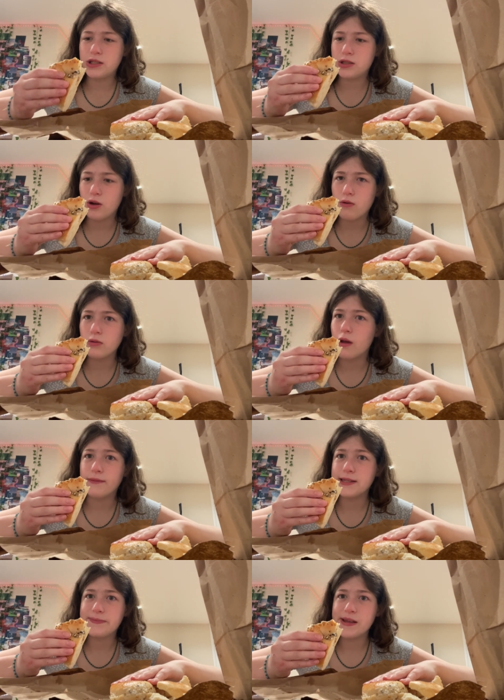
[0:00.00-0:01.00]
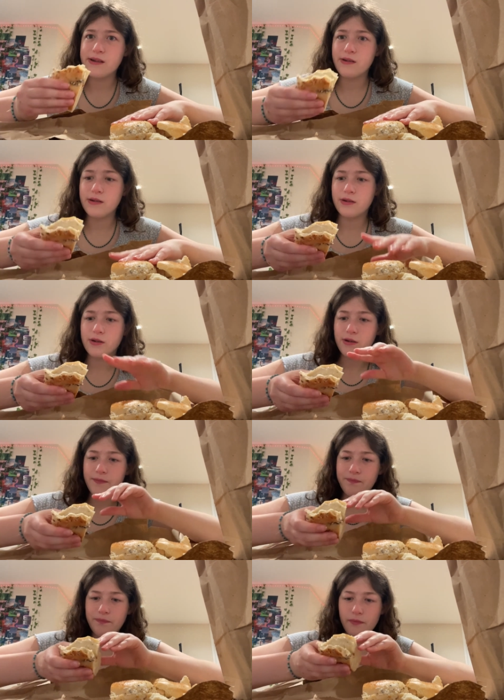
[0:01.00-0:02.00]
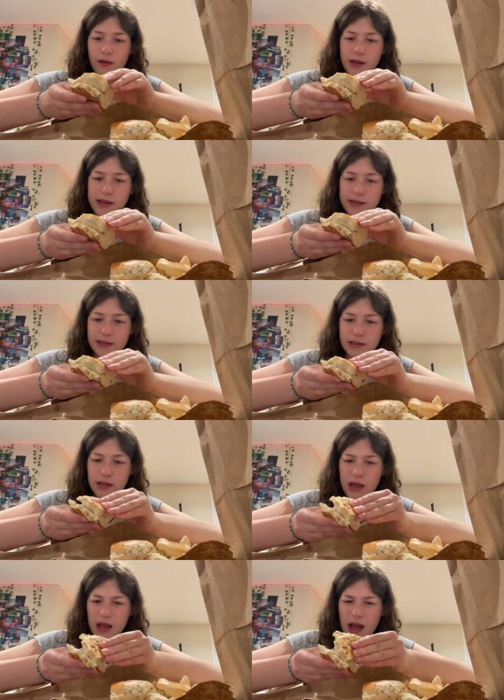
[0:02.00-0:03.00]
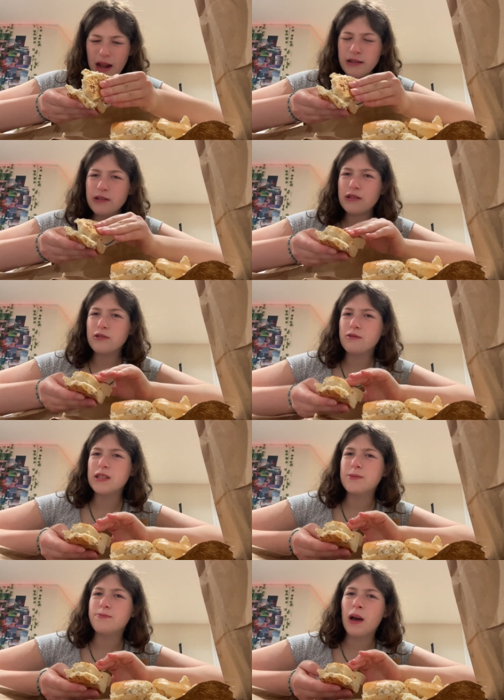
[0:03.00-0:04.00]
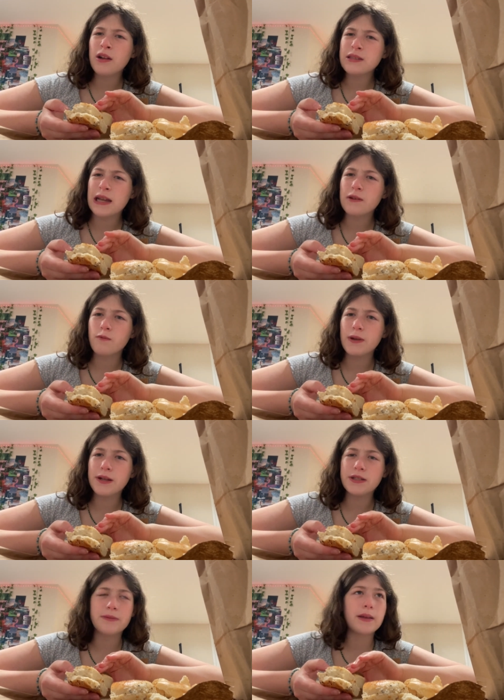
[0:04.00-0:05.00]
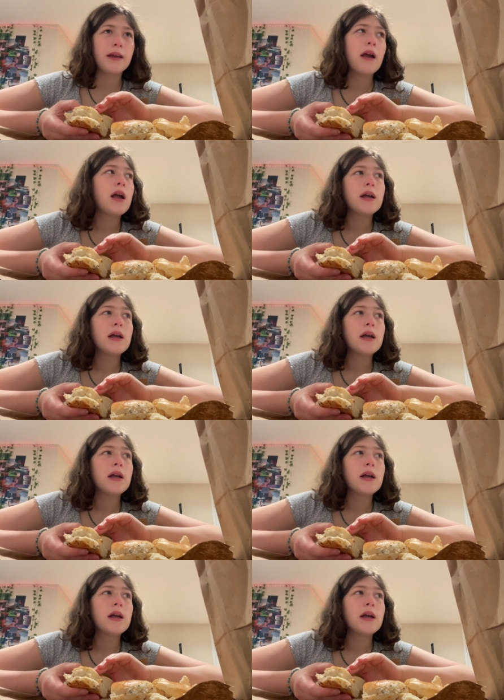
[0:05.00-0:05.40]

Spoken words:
don't love this bagel at all. I don't know, the butter's kind of weird to me.